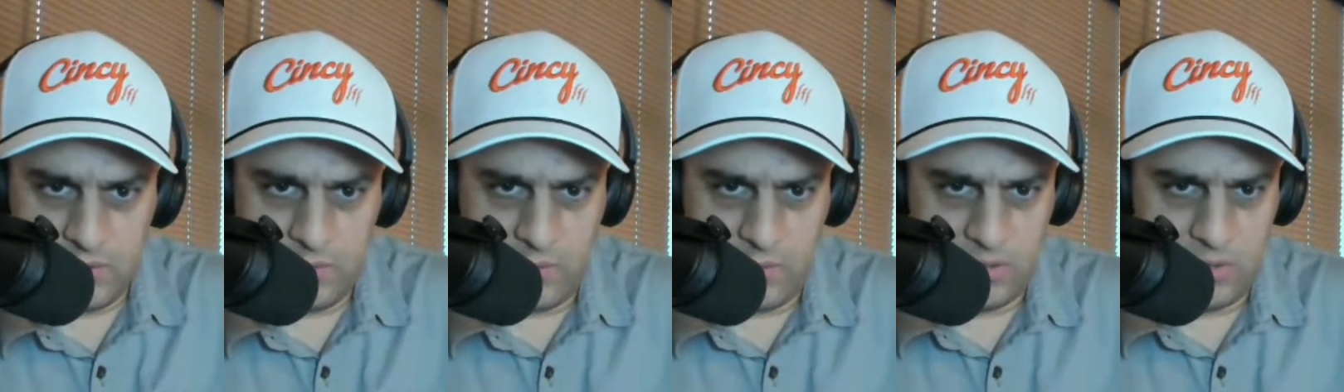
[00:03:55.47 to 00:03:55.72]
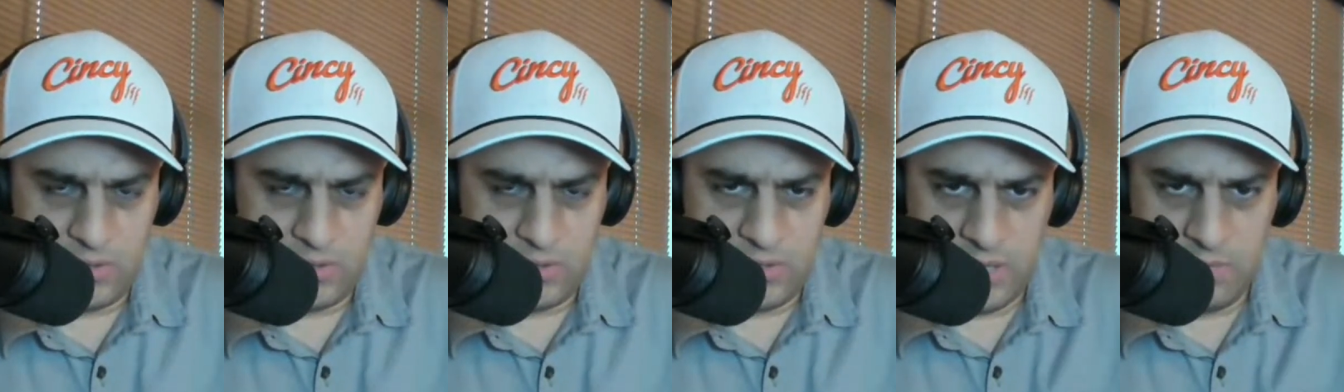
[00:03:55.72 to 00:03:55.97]

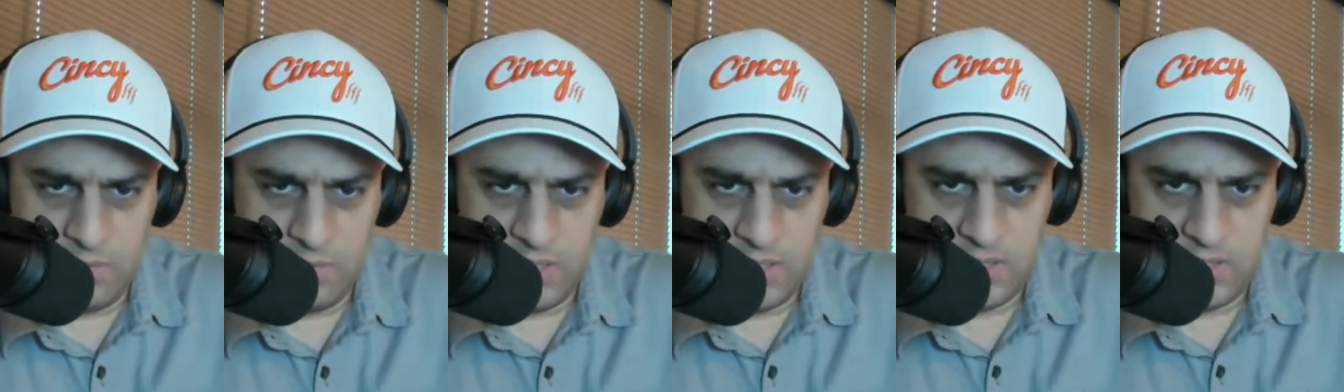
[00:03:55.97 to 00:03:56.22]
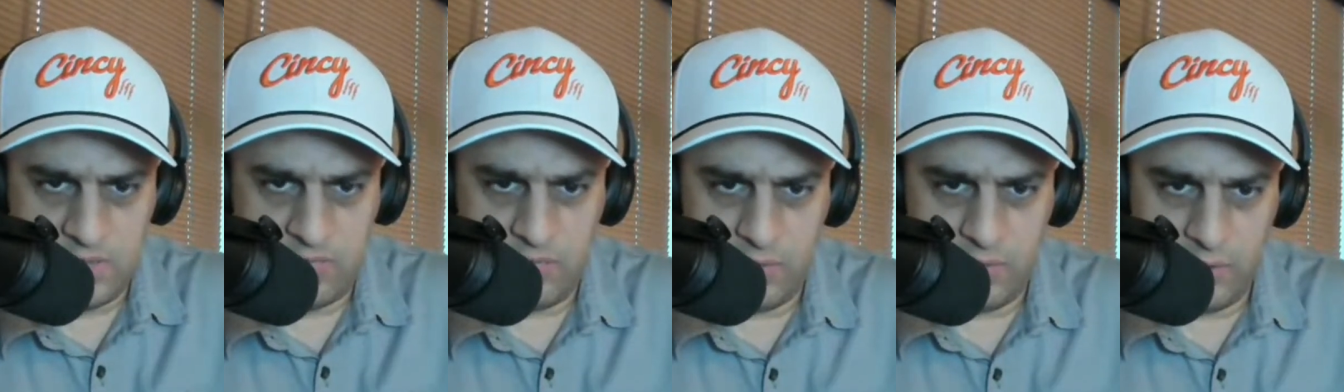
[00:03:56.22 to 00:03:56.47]
just about
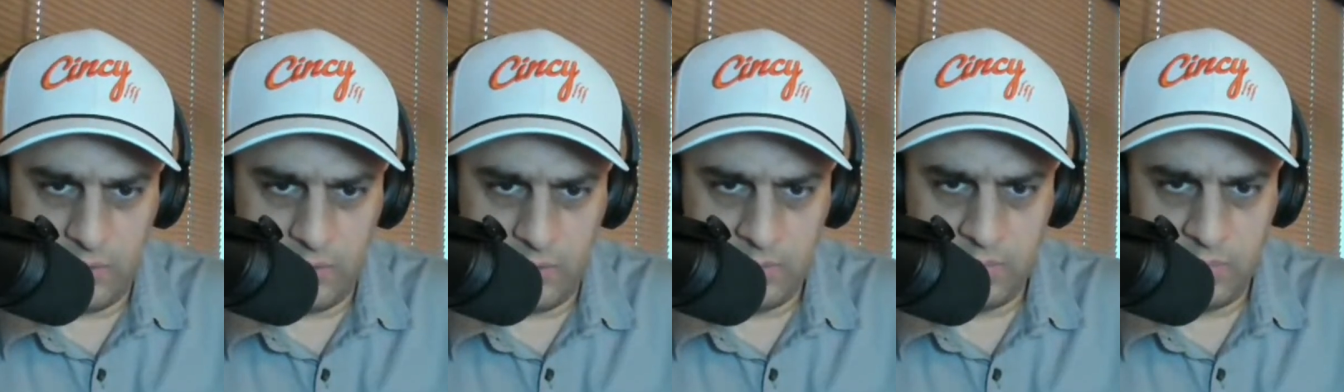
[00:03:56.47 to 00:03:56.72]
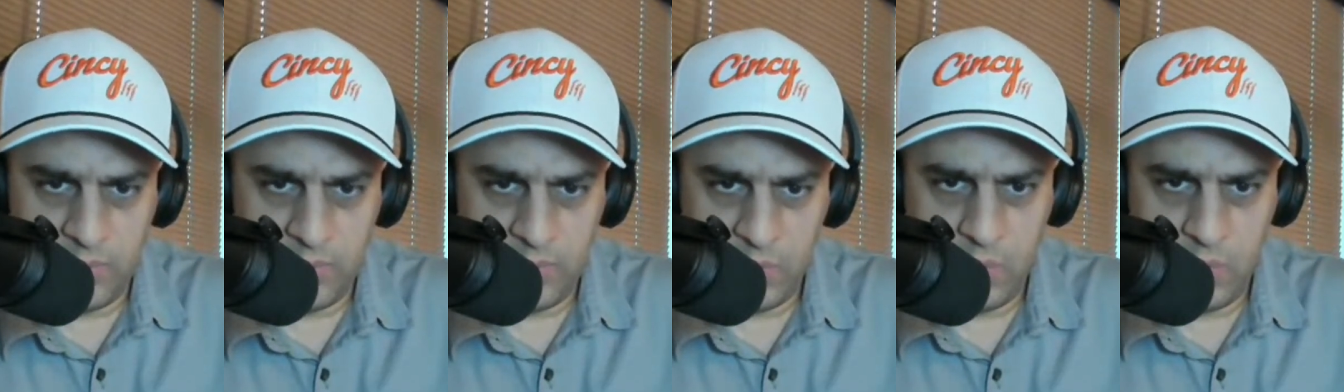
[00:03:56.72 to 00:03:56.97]
10 minutes
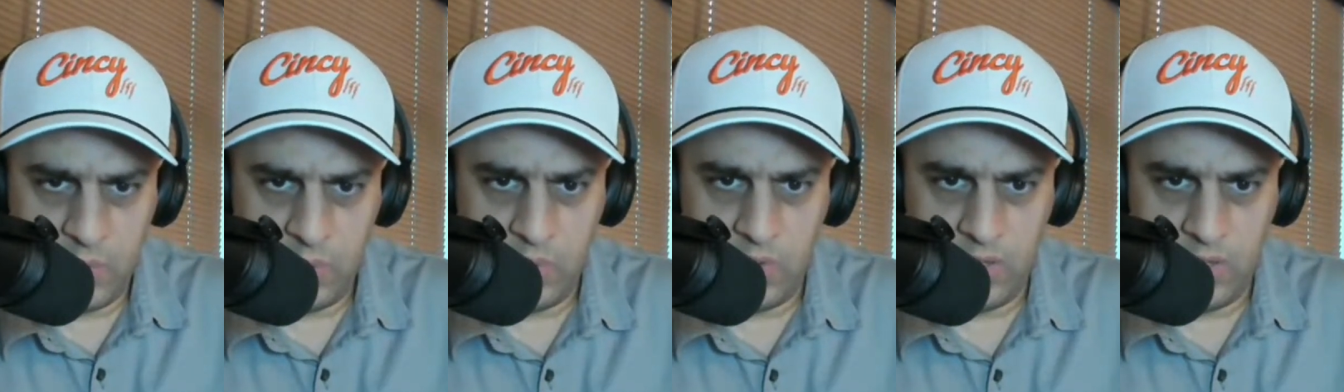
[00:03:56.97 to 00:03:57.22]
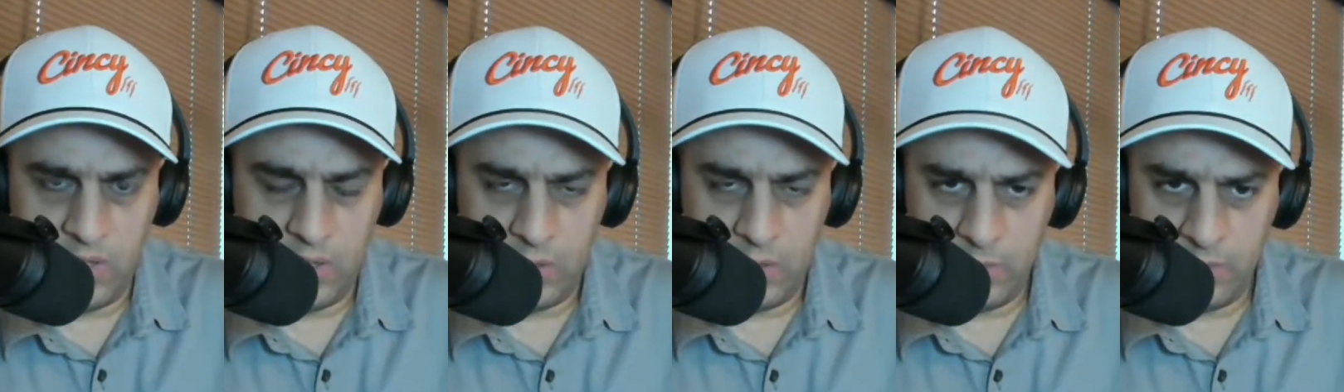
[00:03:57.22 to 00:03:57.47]
from
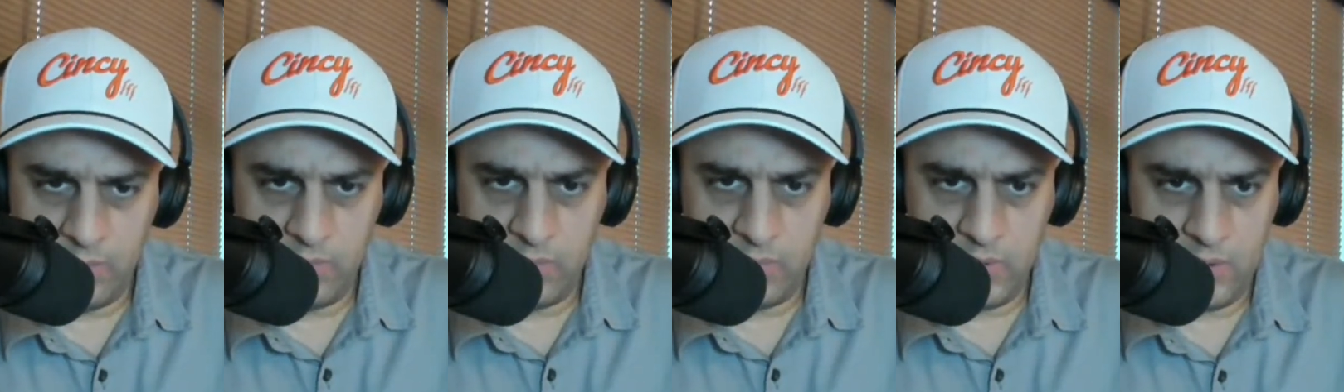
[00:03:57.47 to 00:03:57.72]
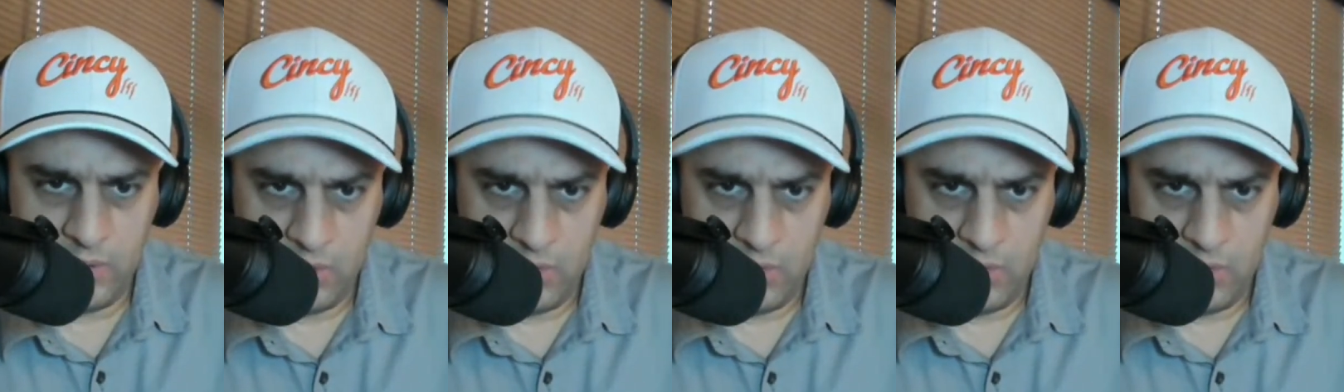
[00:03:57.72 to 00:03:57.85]
where